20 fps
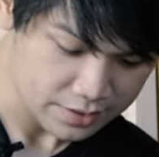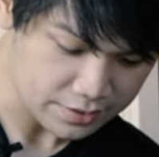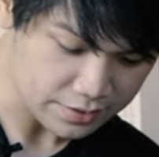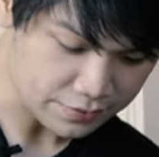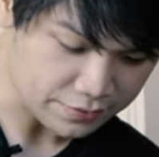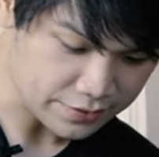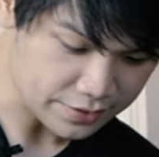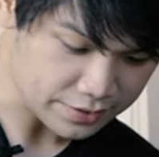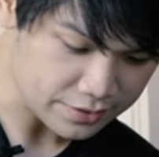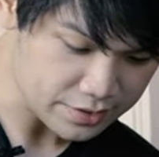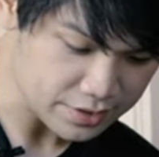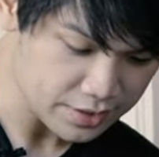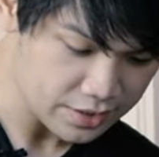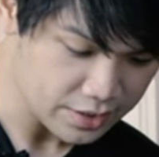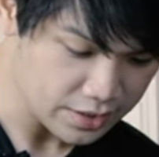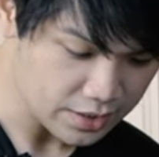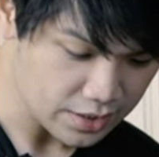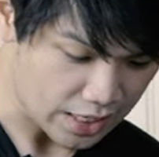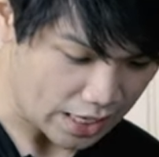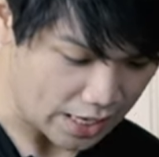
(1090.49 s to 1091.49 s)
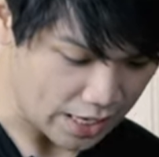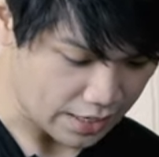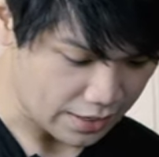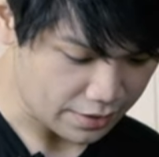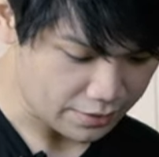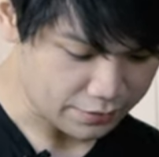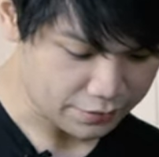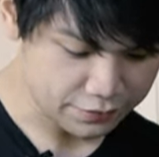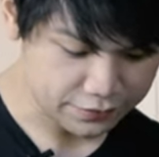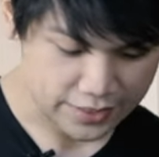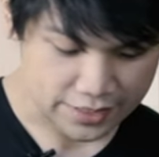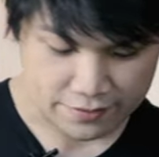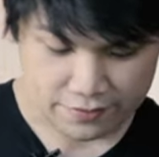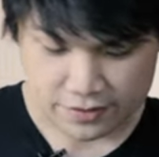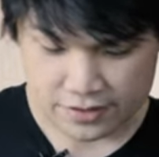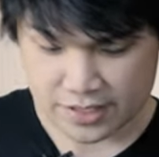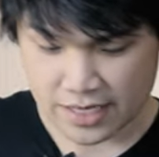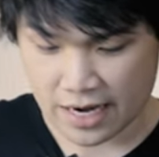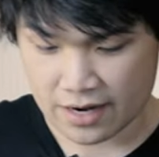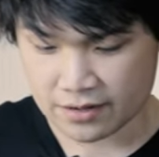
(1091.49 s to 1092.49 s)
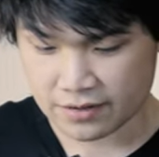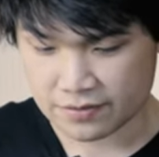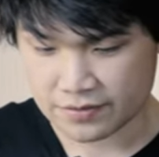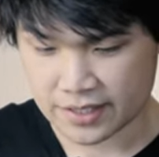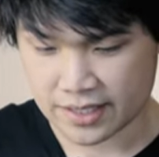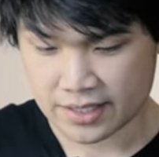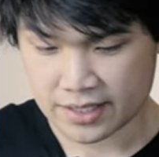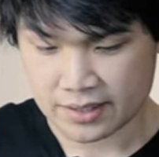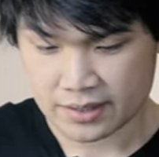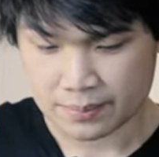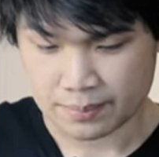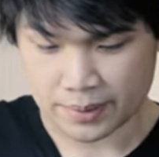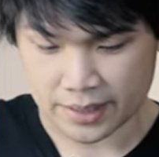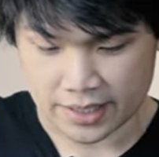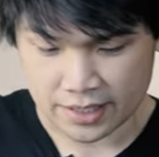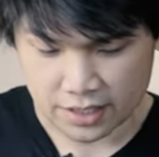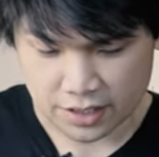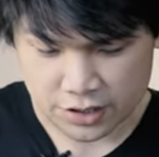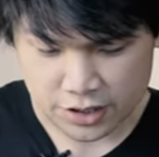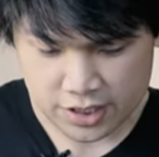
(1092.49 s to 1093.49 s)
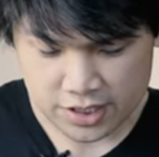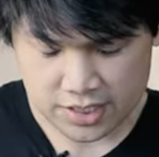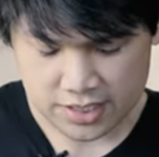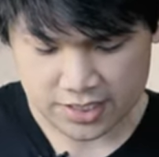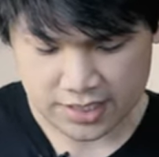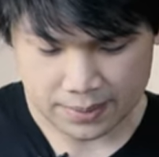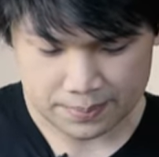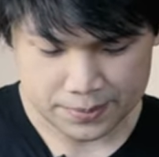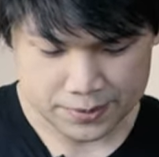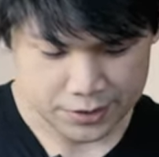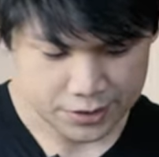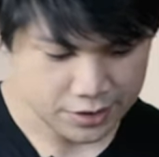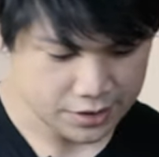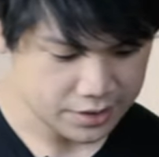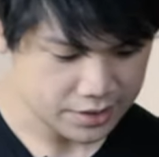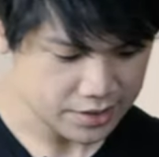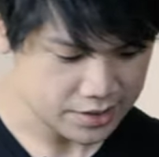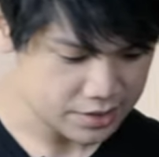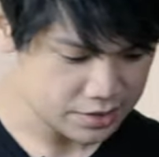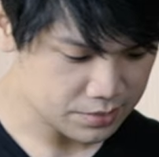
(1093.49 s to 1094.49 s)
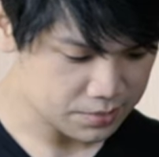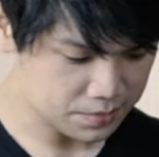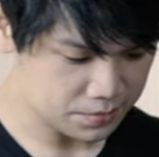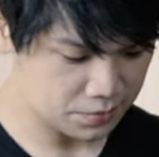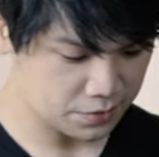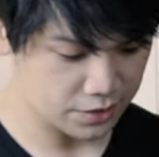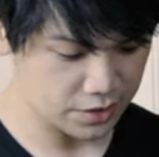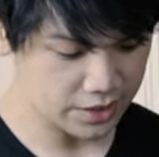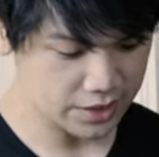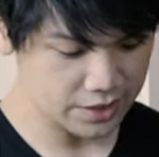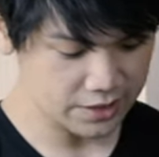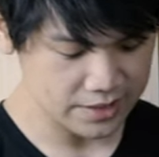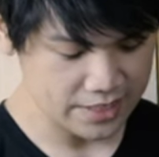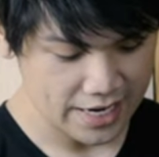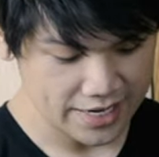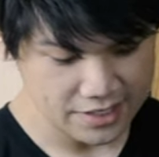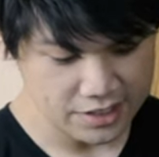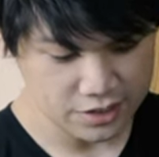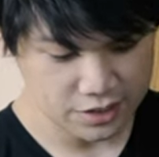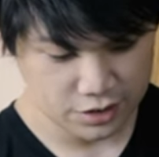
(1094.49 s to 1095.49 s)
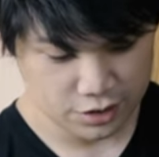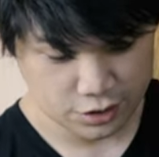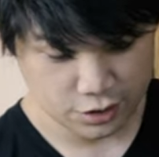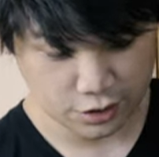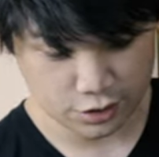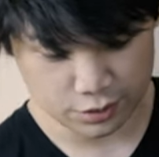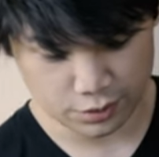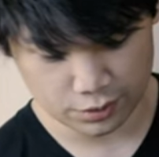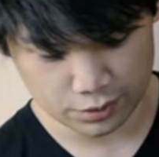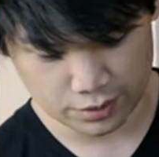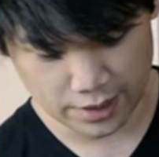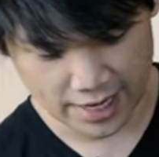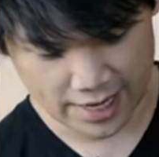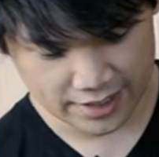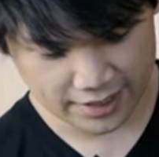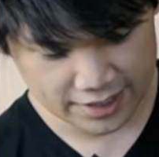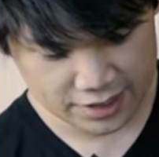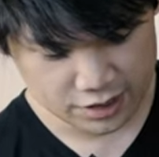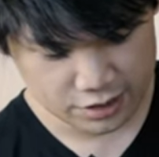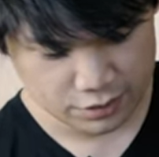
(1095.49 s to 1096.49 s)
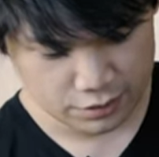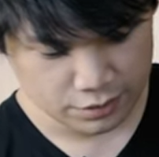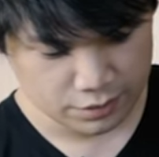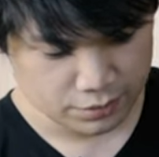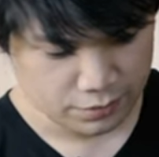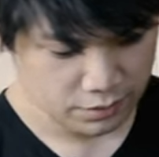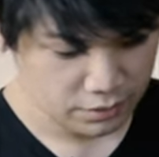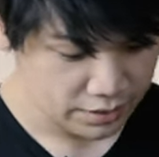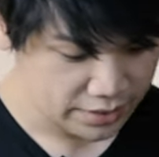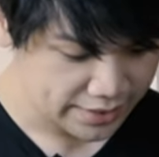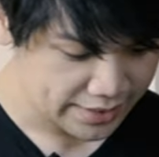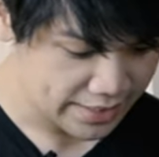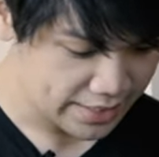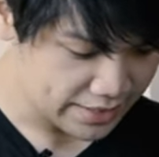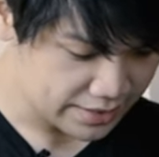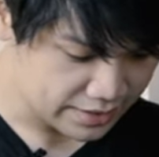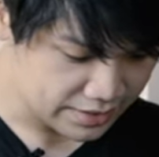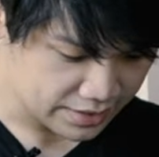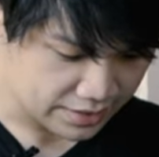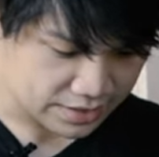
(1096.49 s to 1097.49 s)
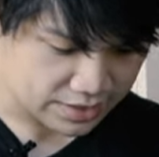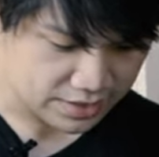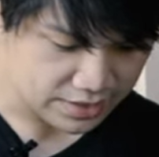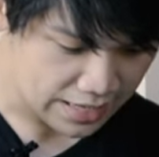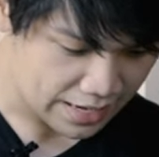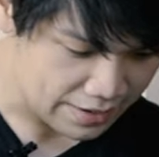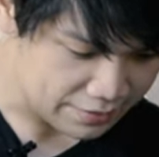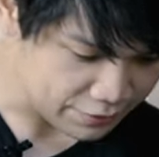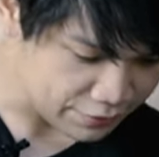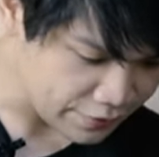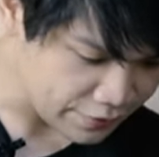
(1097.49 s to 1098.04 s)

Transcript: different uh, flavors out of it, but adjusting temperature is really nice too and lets you get into that